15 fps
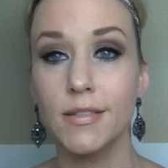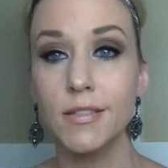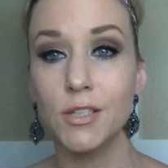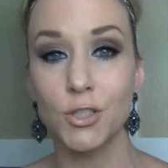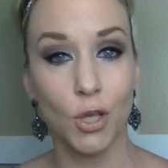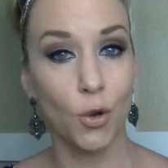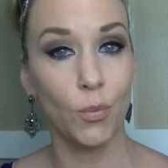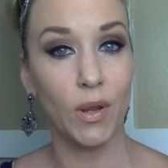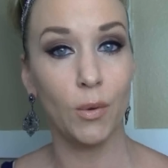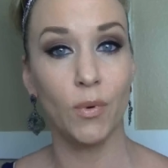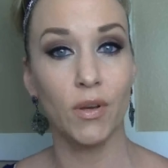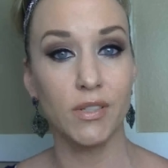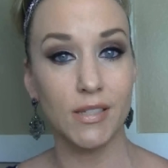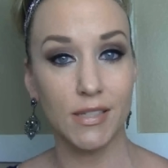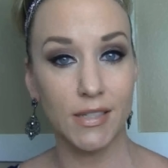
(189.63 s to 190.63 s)
so we
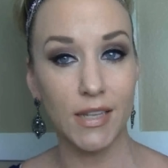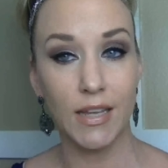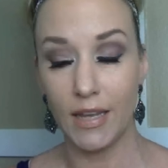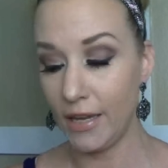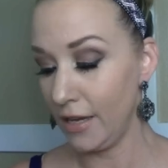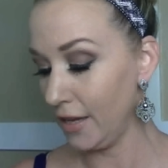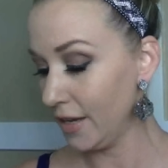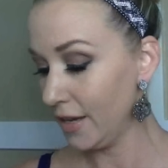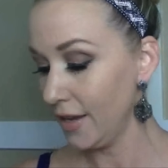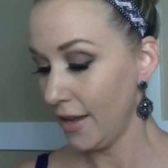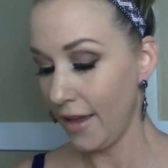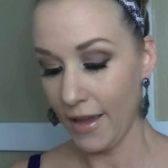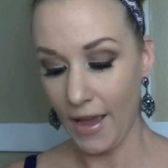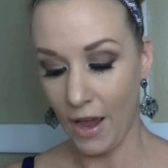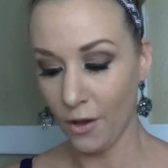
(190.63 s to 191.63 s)
will see
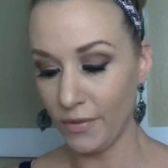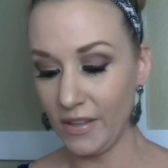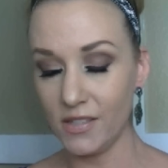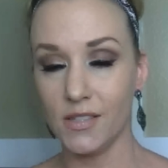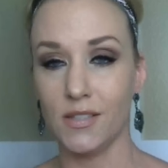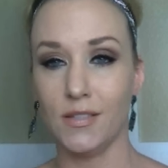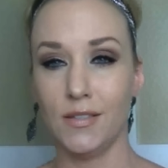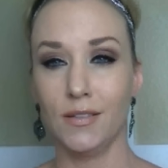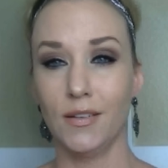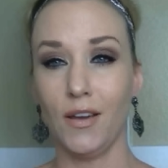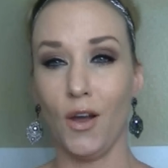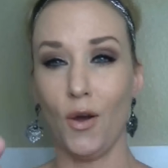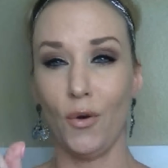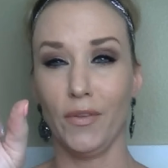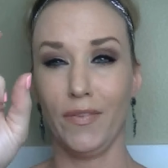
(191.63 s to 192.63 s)
how this
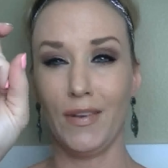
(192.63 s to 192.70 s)
goes.